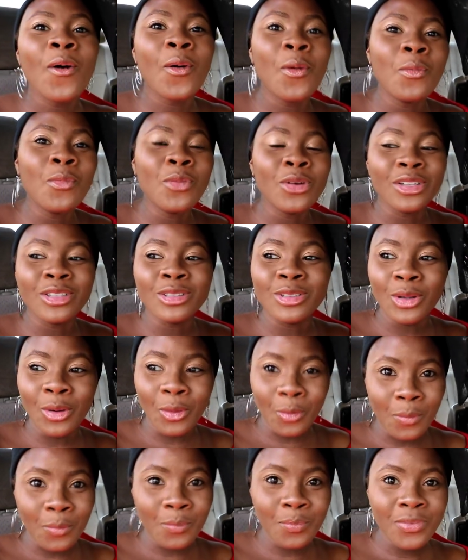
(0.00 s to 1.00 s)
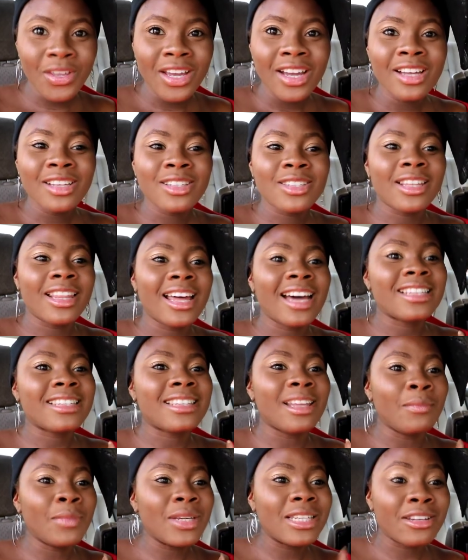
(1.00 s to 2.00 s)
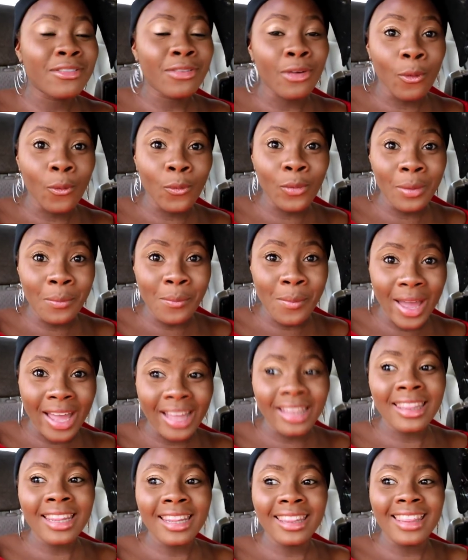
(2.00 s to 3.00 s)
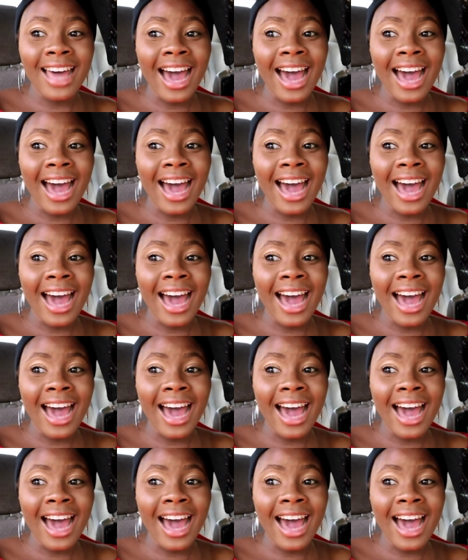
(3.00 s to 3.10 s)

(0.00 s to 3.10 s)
So that's the meeting for women